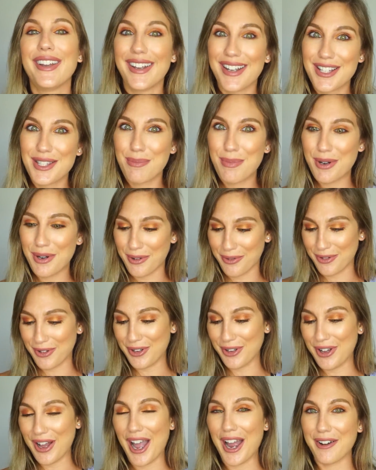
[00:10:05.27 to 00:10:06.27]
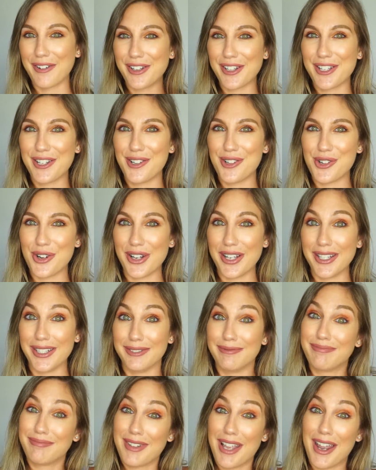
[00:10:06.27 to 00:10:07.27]
It's beautiful. I really enjoy
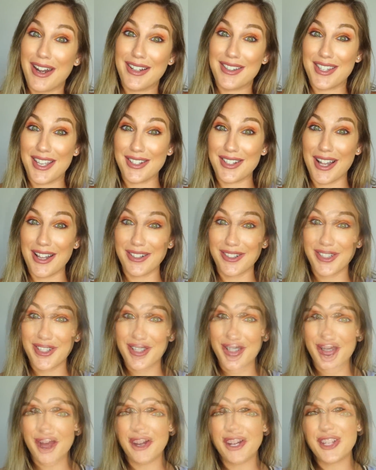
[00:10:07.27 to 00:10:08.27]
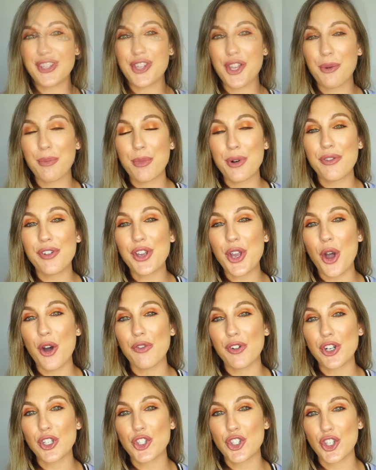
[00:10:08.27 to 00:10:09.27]
it and it's $8. Alrighty, so moving
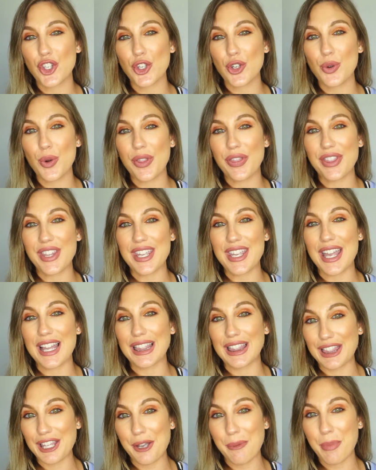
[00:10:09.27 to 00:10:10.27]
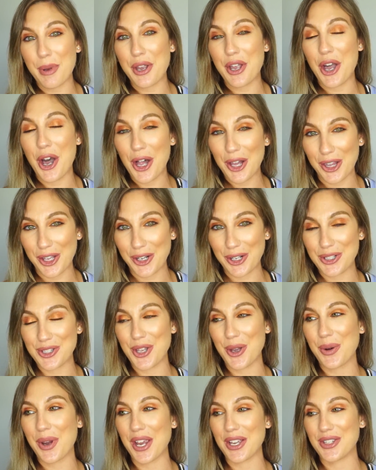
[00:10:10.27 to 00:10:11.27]
over to the lip colors.
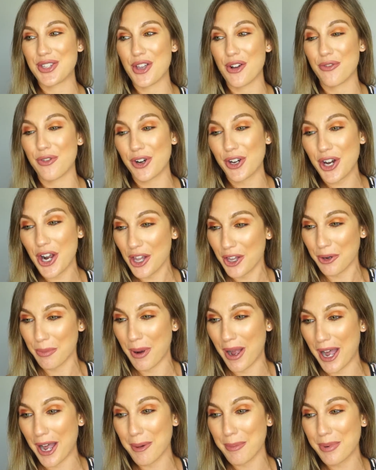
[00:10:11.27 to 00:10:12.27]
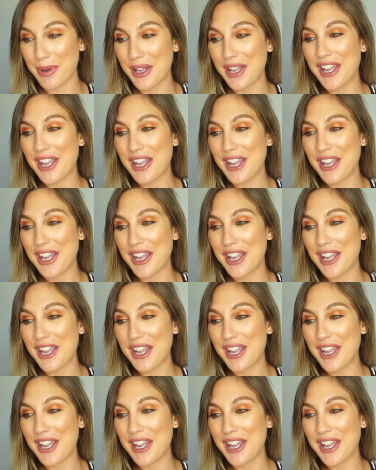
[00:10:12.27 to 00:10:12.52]
Okay, so for ColourPop,